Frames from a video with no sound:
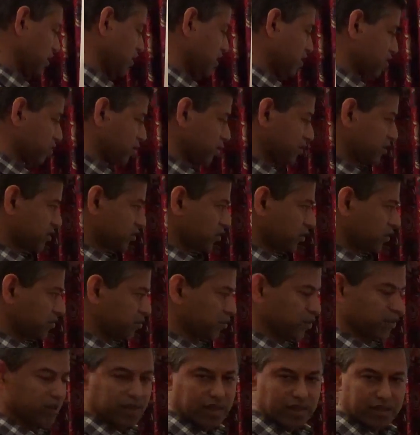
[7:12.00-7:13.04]
So let's go ahead and
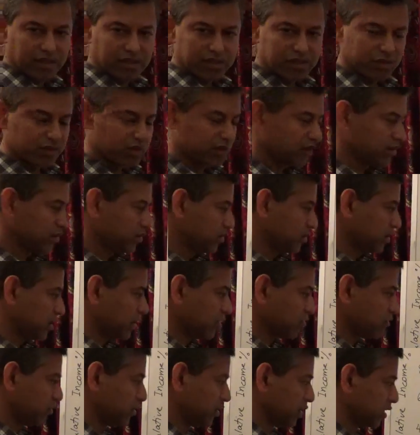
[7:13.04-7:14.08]
put that into the
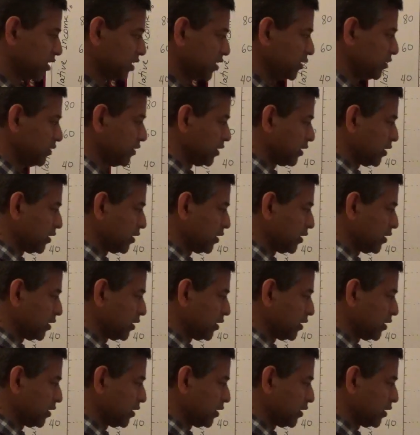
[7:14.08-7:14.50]
calculation.